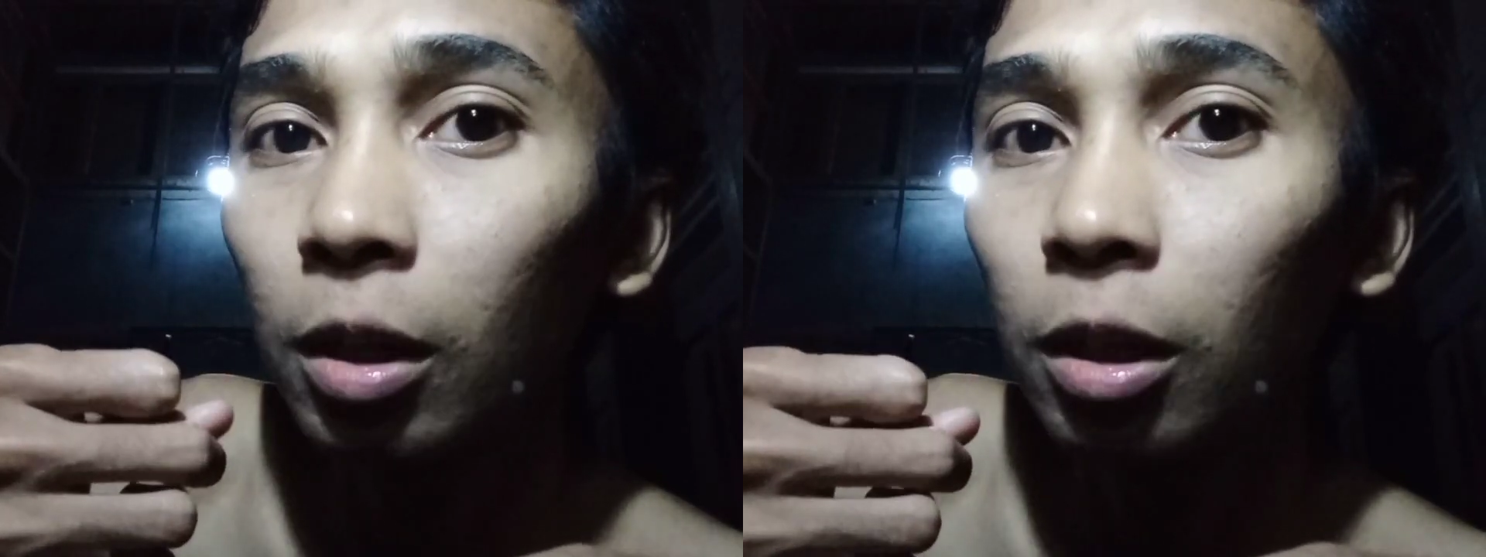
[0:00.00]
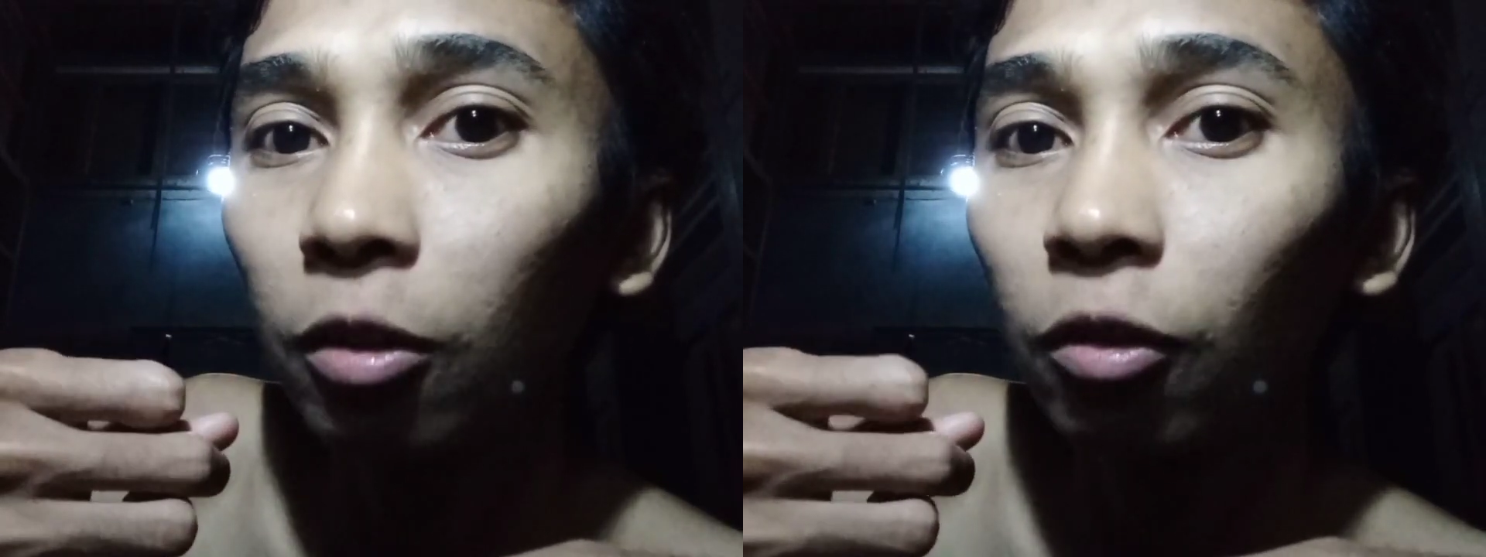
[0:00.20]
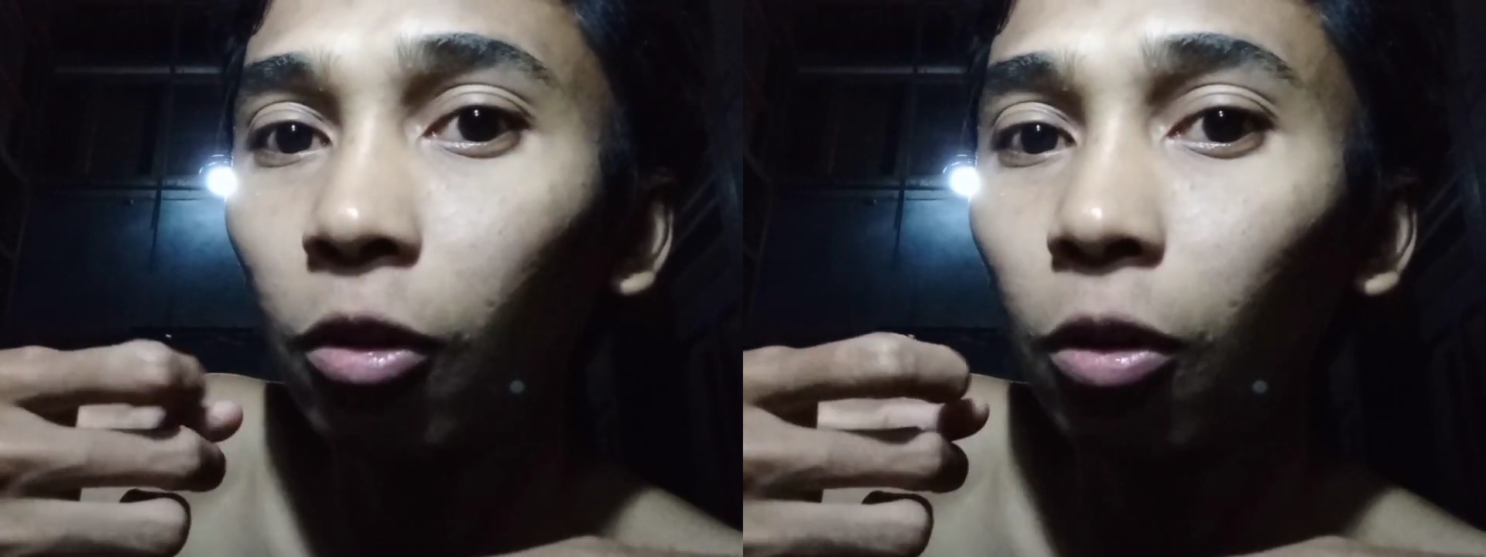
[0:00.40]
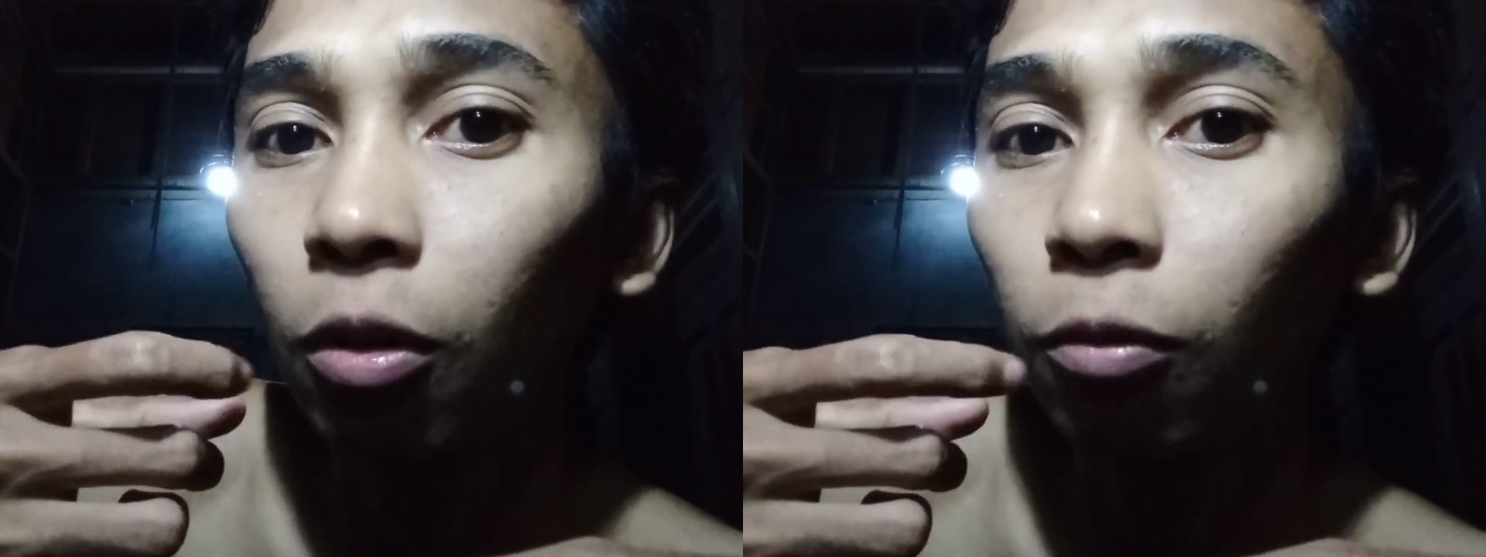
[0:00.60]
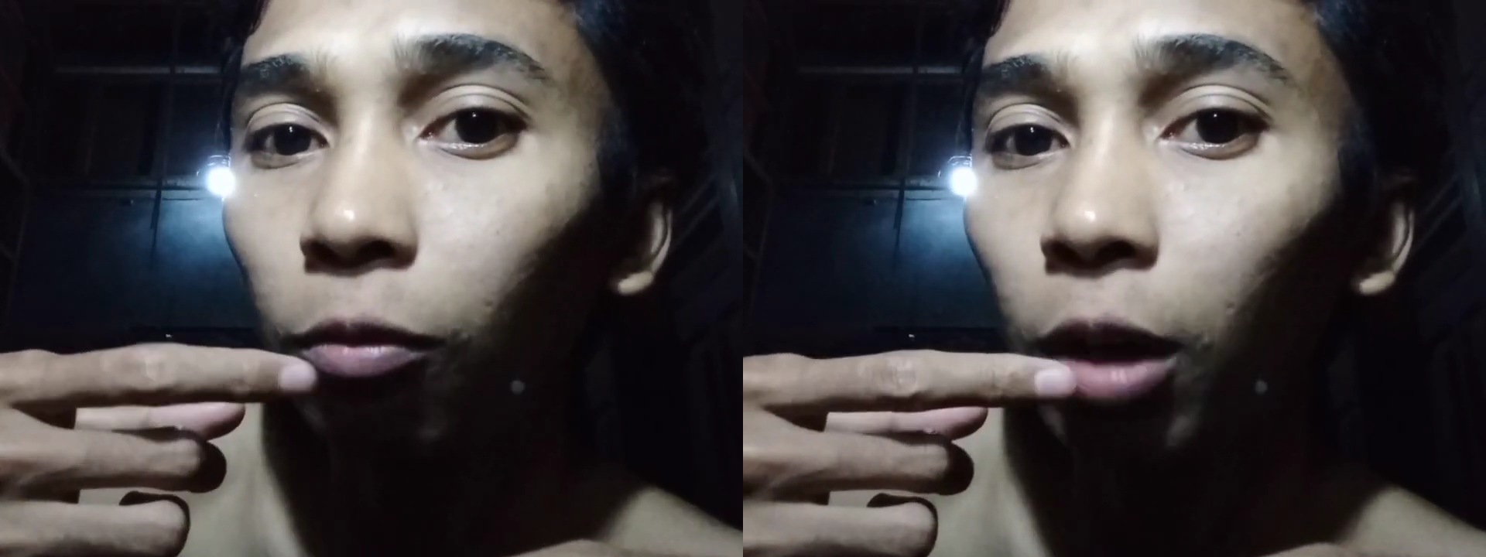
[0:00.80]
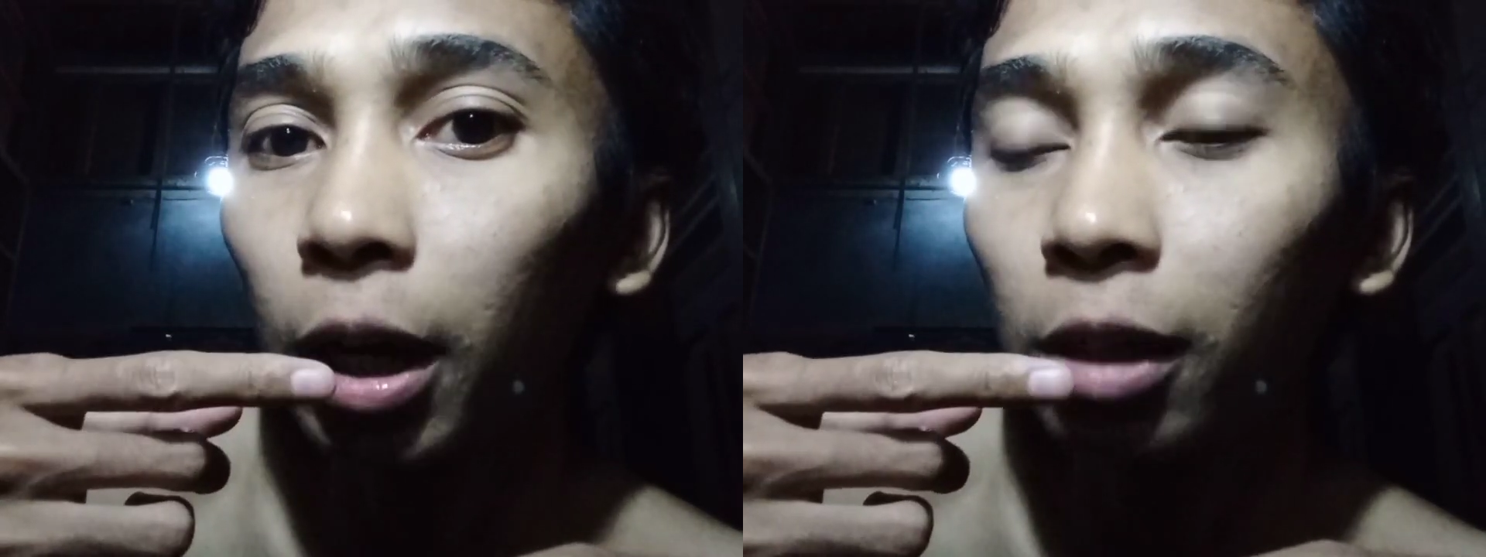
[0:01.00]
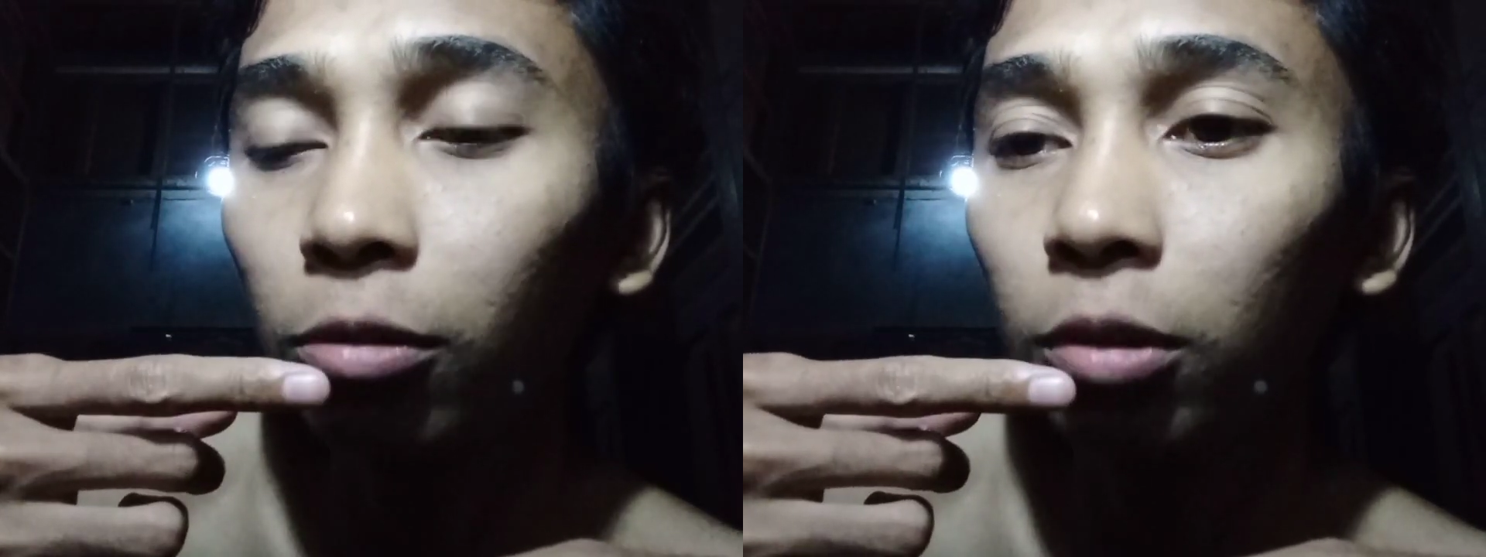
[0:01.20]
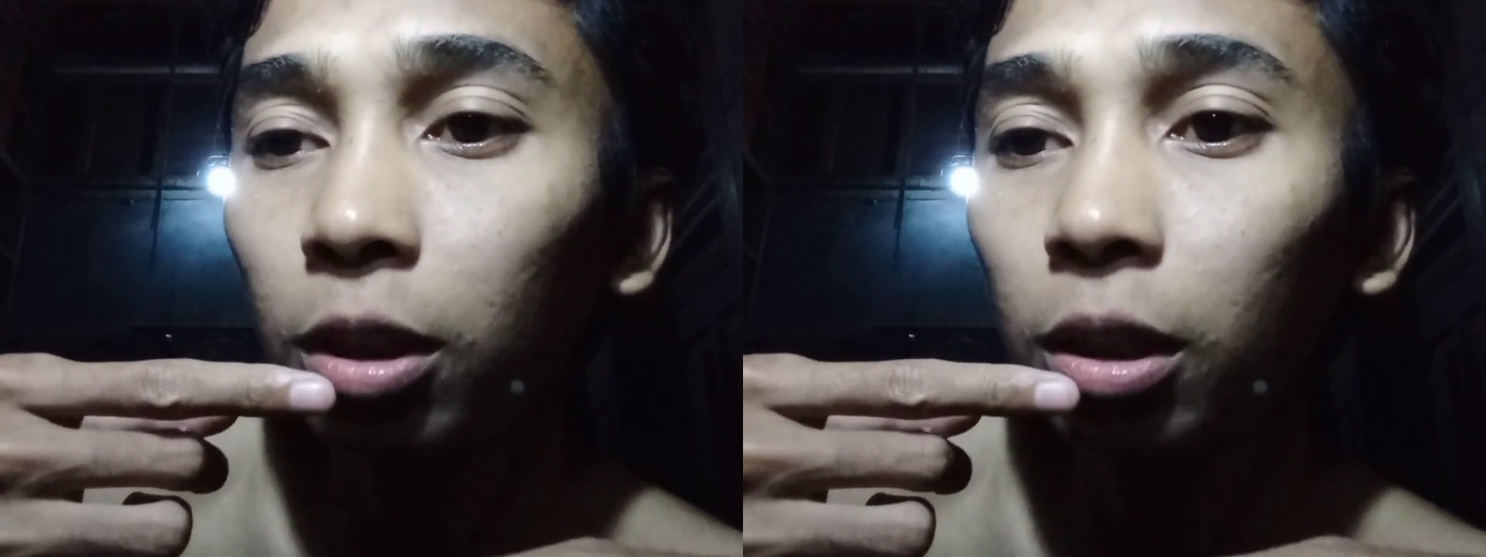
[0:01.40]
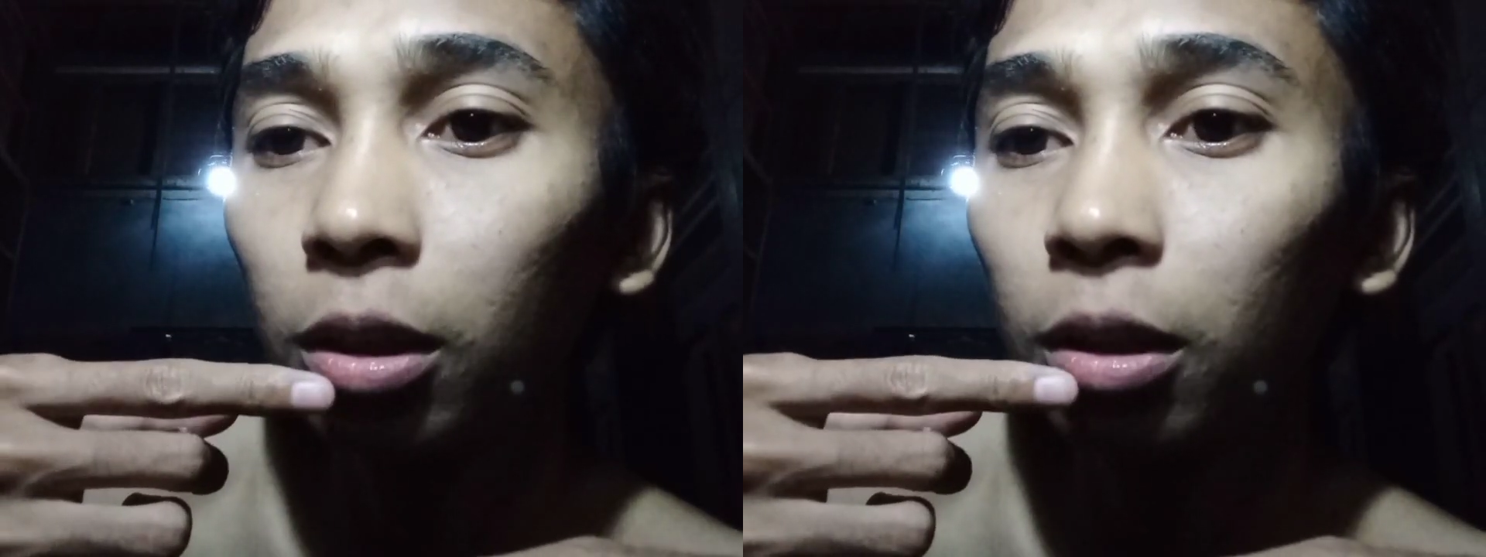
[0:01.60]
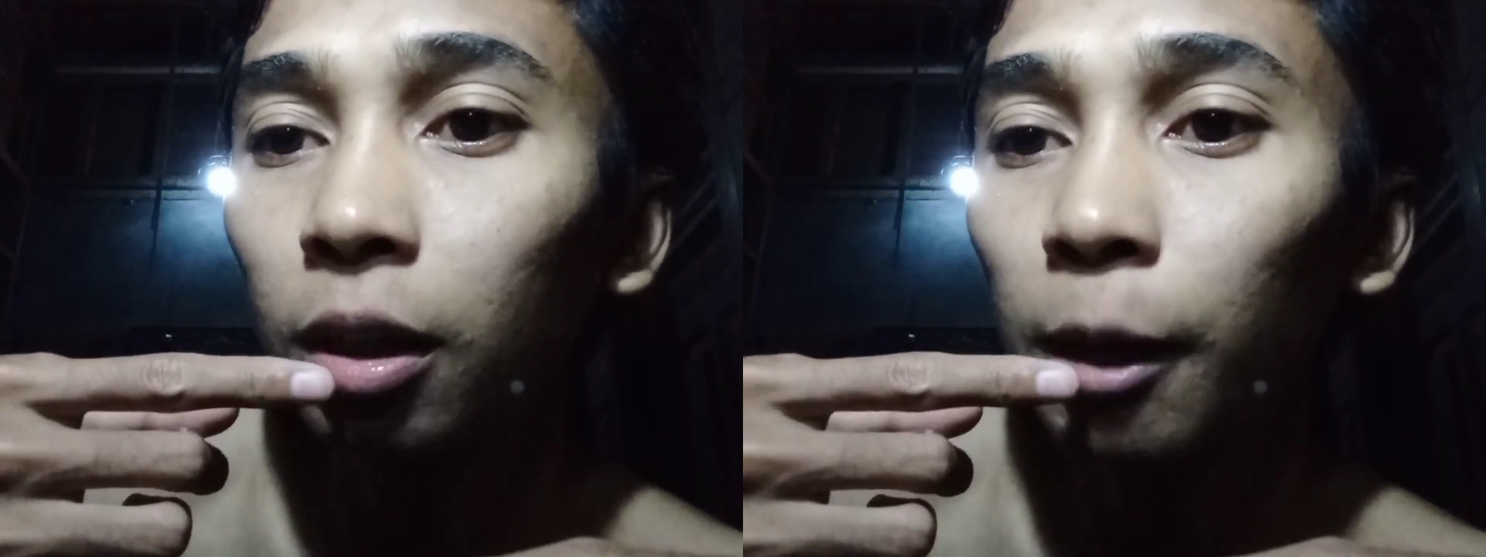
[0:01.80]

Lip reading: it's called Warung here.